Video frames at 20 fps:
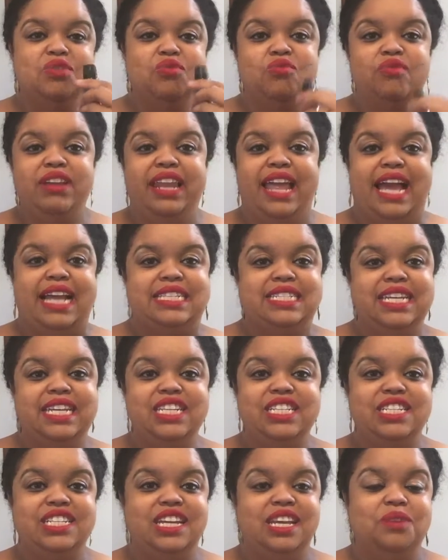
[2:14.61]

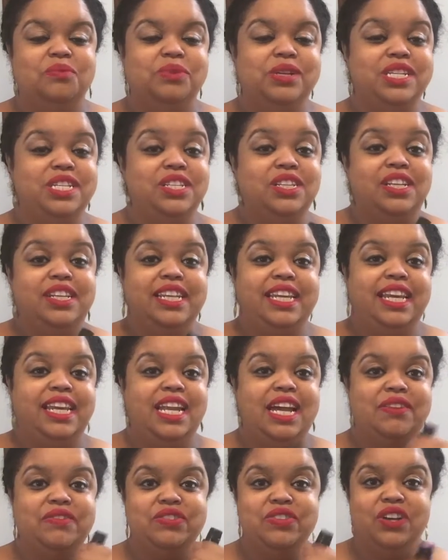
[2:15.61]
relaxation, which you'll
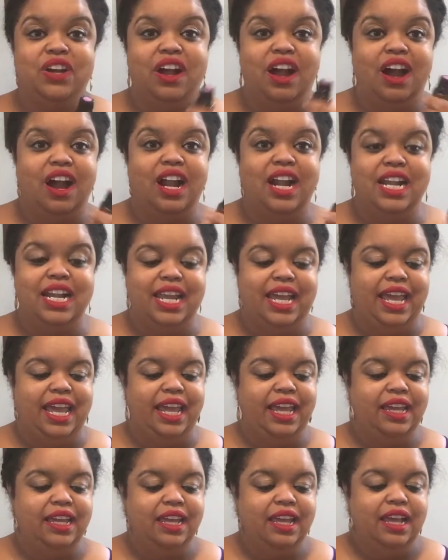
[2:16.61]
need after a hard
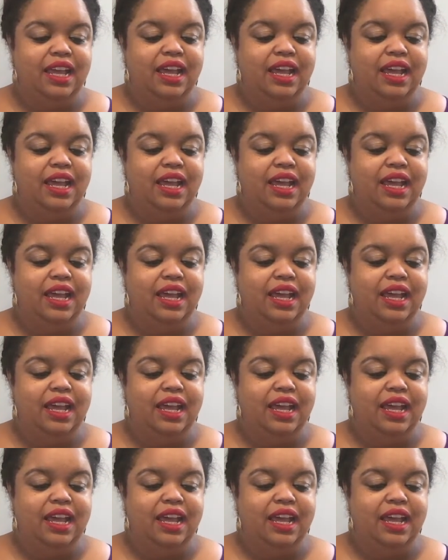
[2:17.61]
day.